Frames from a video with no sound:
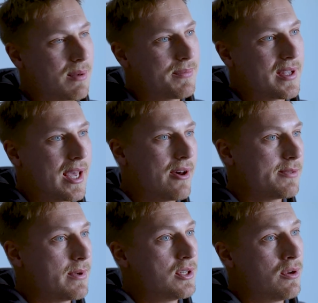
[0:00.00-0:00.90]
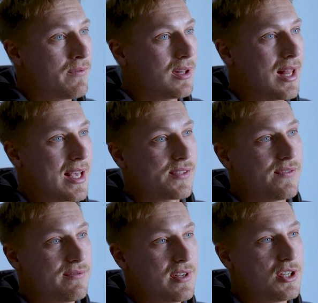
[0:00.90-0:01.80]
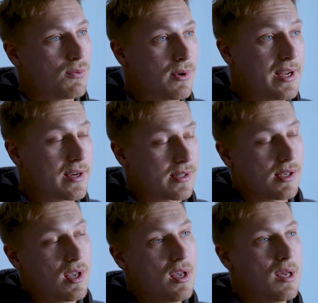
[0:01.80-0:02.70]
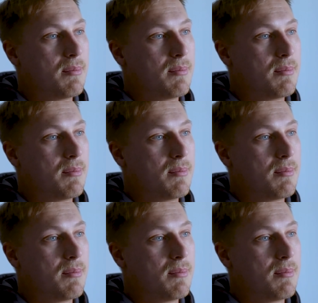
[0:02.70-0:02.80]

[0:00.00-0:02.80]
something how he's been doing for the last 15, 20 years.